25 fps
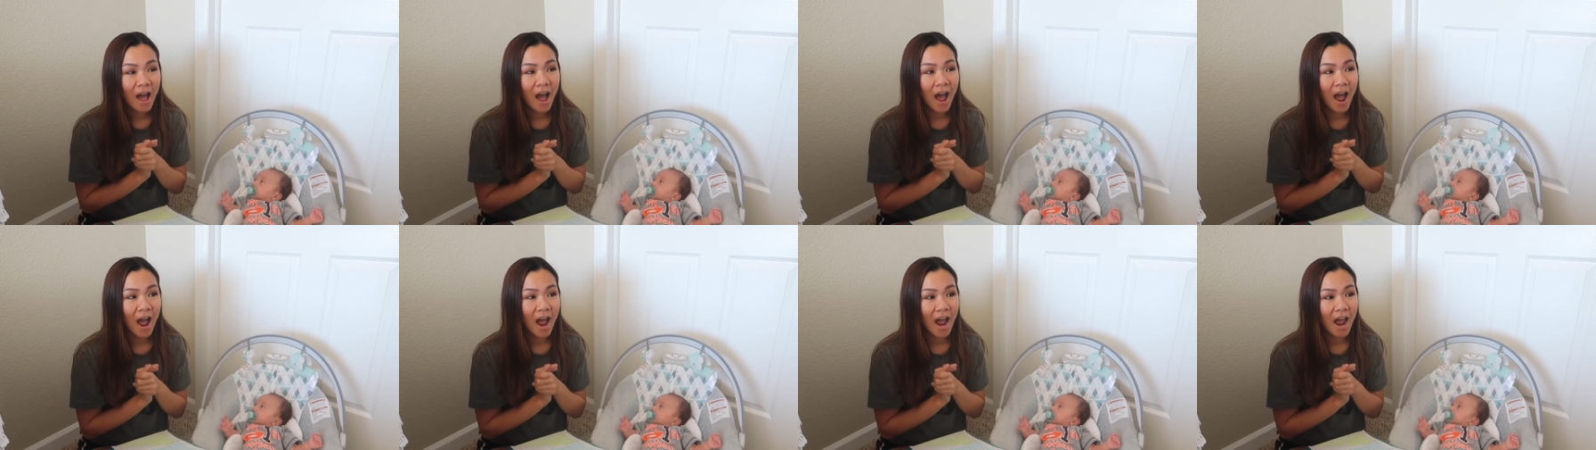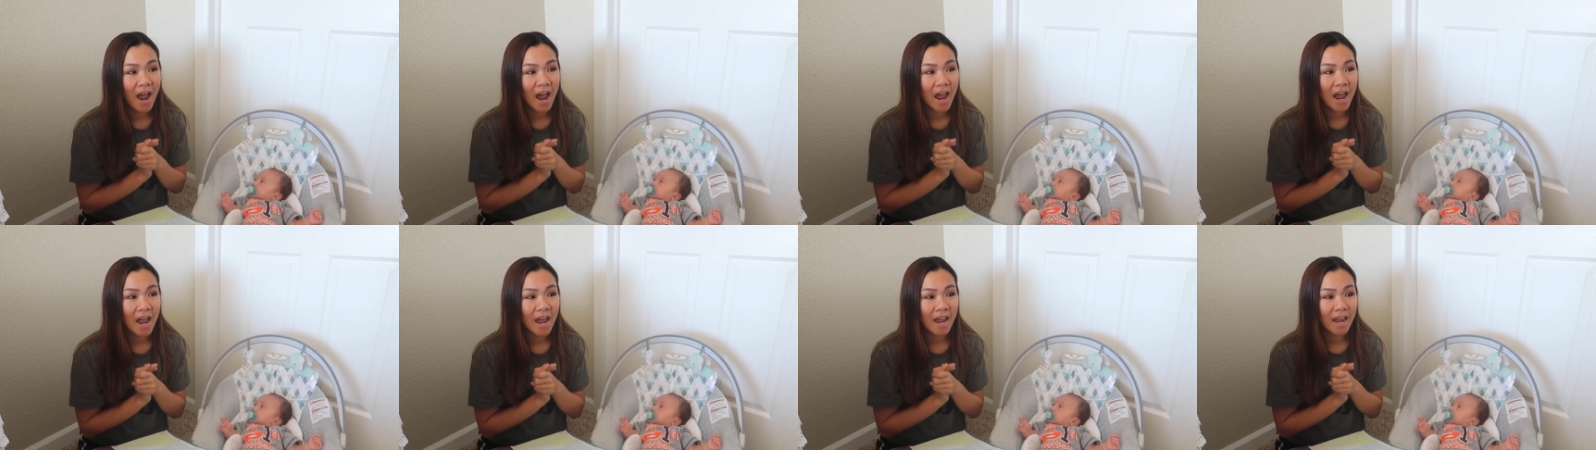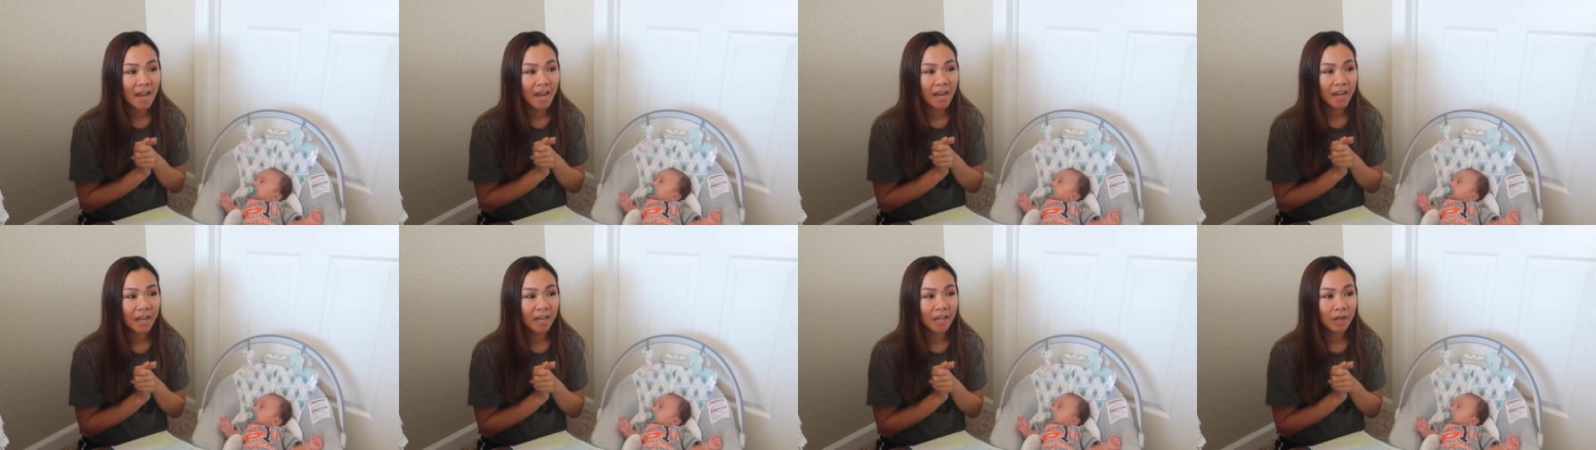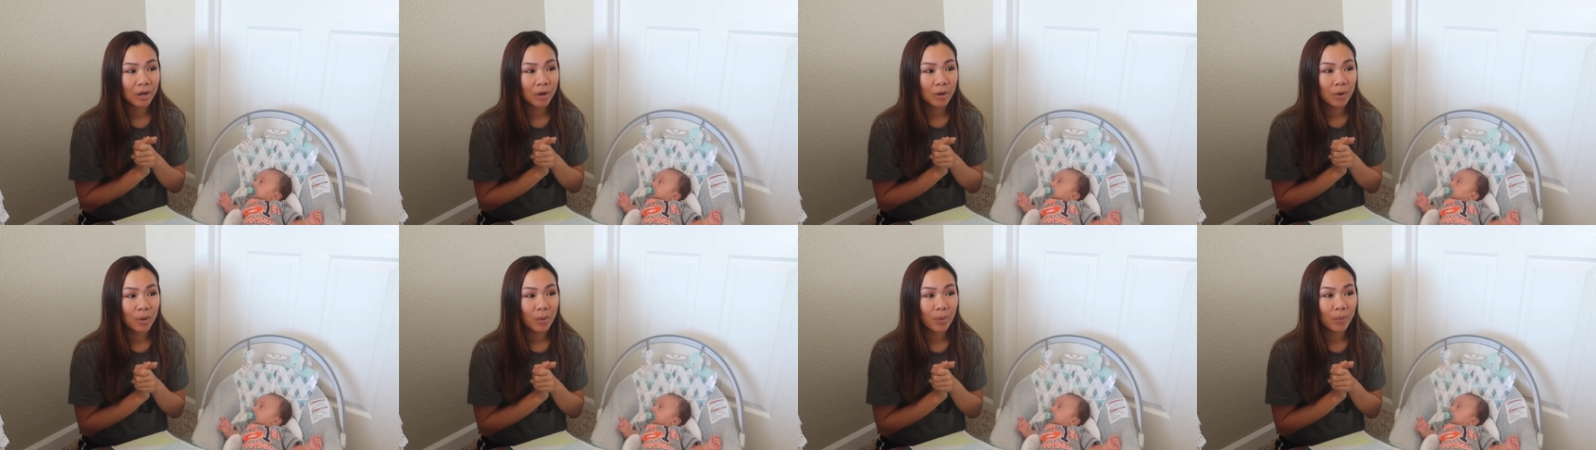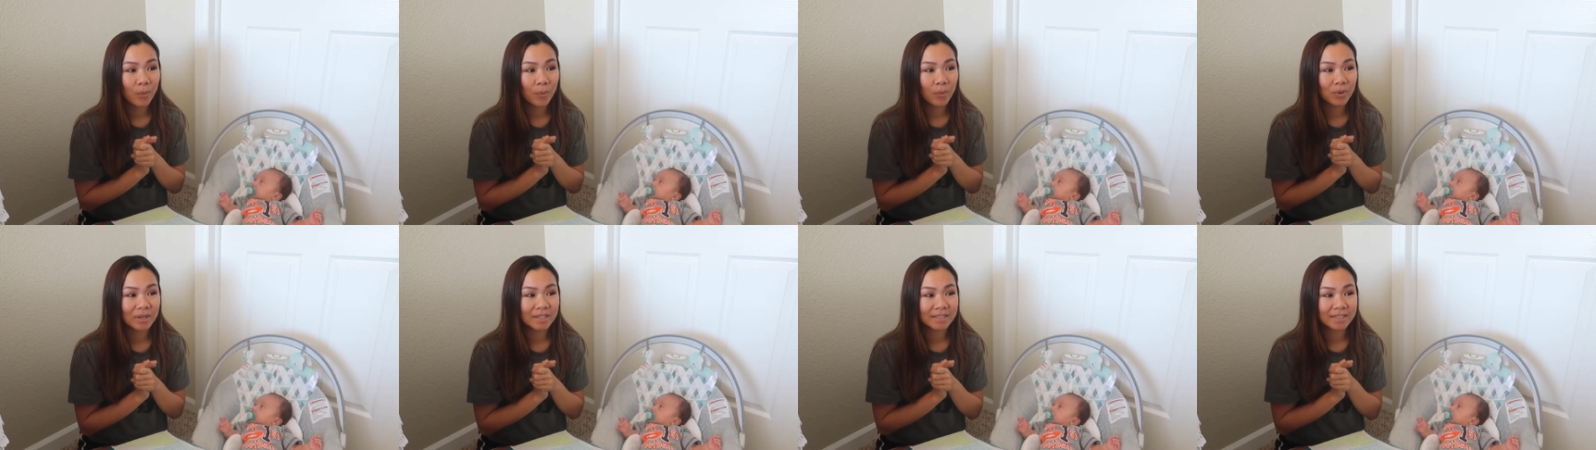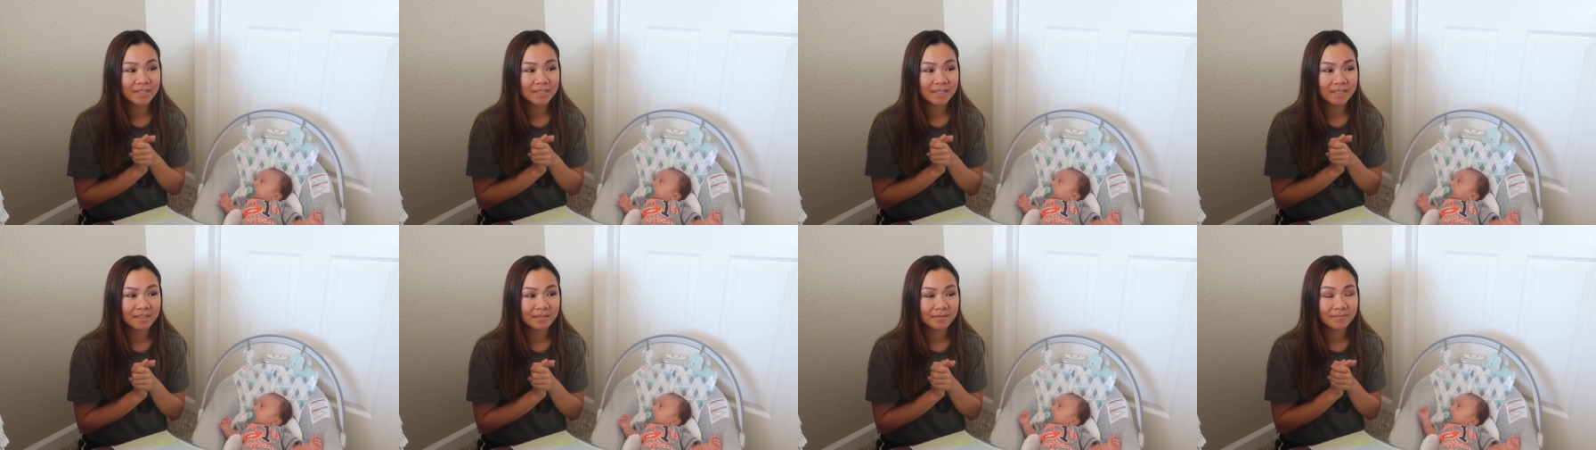I
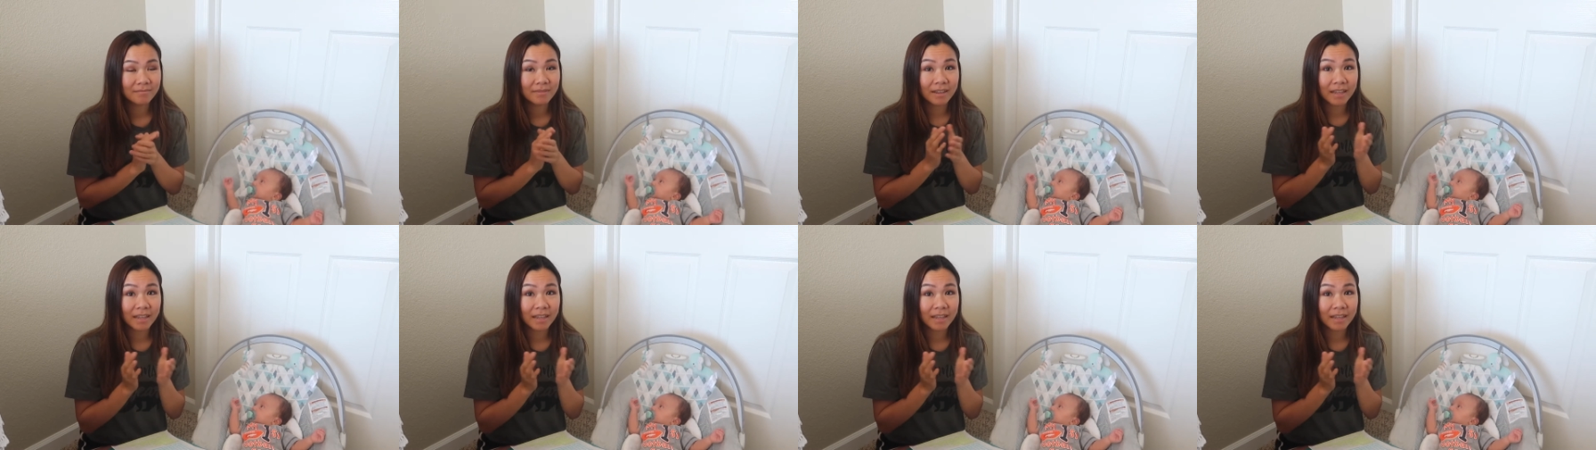was